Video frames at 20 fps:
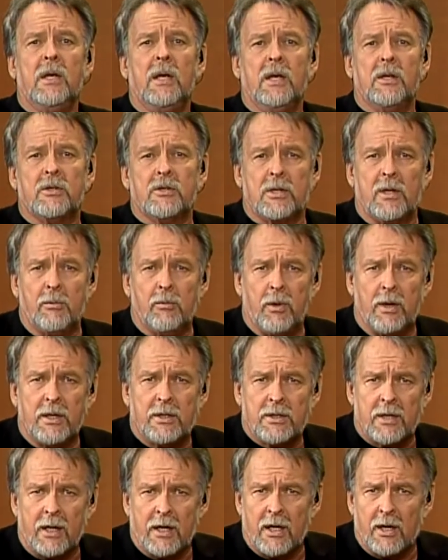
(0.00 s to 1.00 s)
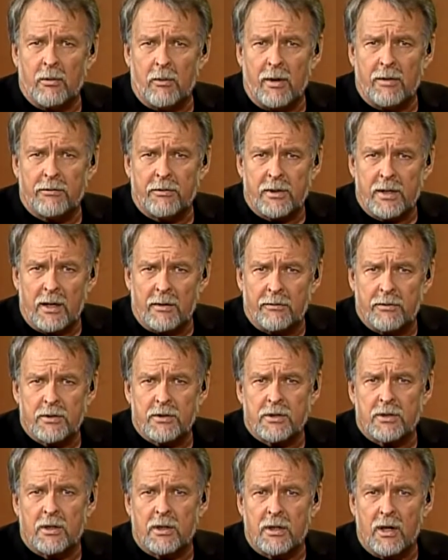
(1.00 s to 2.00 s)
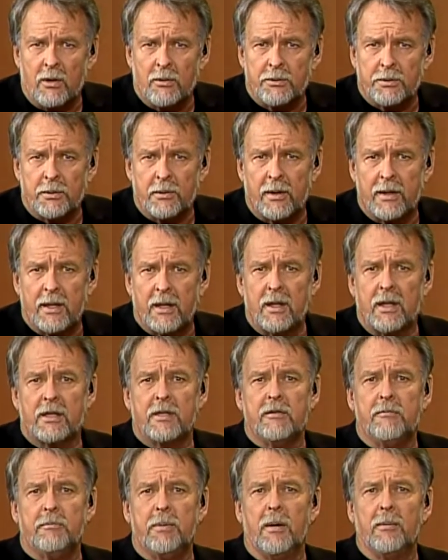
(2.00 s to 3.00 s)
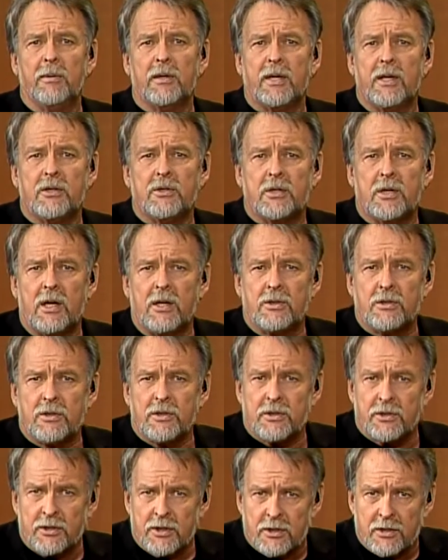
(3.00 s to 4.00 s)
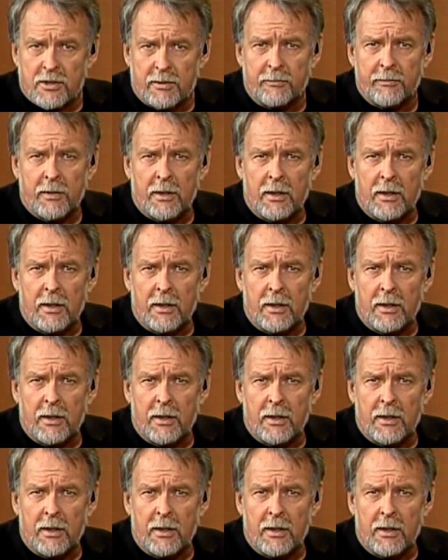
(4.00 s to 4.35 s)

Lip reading: in some ways, taking away from the efforts to go through a collective public education system.